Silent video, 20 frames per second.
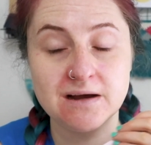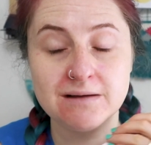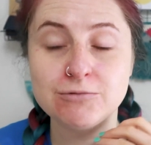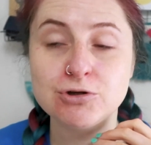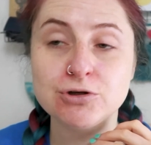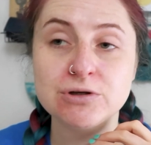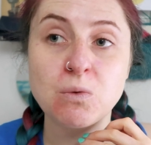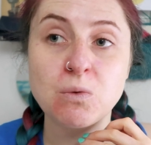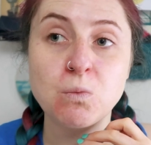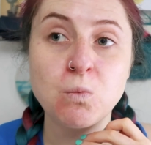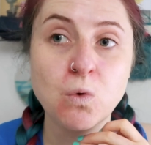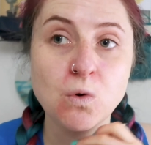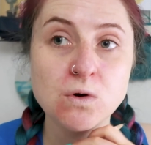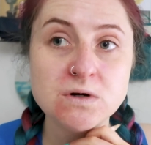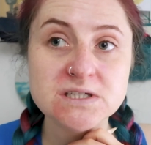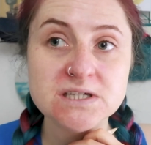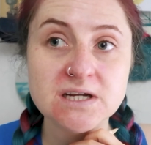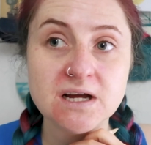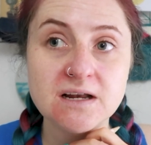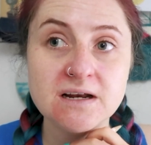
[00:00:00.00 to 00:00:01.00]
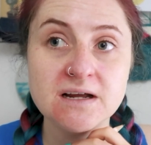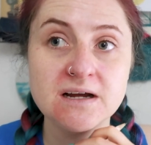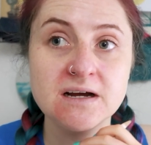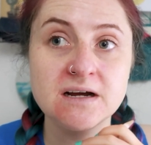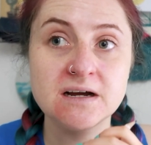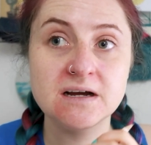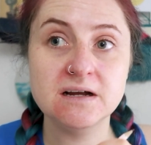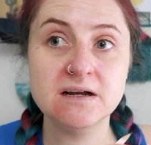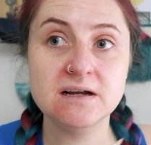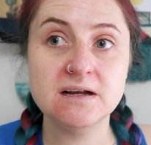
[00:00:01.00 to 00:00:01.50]
I'm a
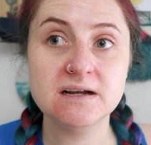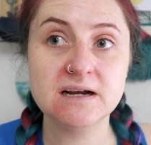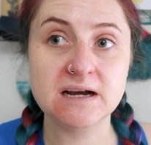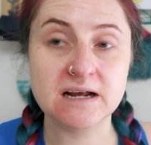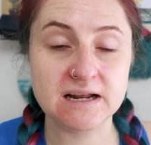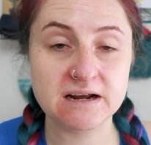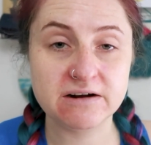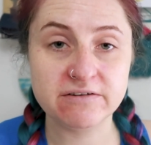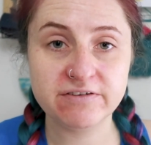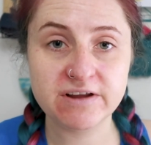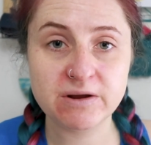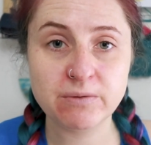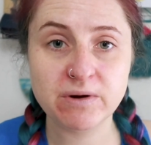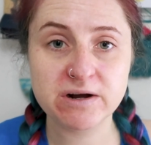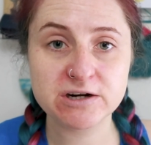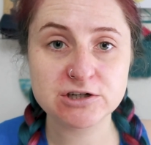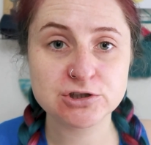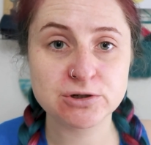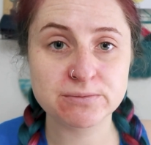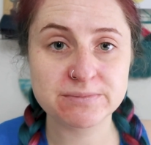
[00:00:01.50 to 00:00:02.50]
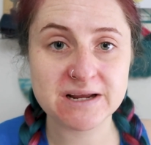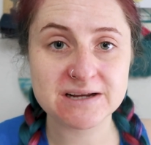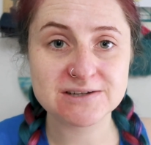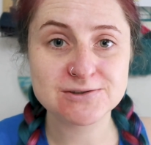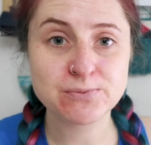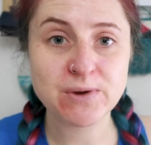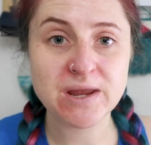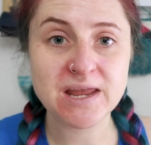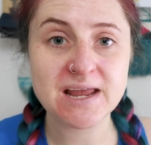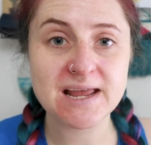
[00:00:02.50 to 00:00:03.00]
watercolour calligraphy workshop
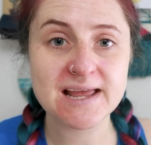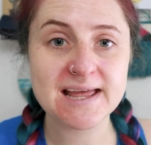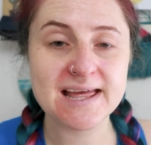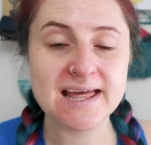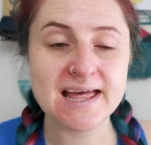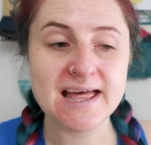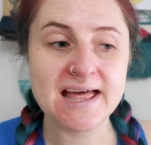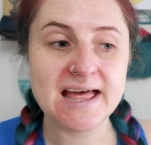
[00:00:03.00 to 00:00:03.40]
next week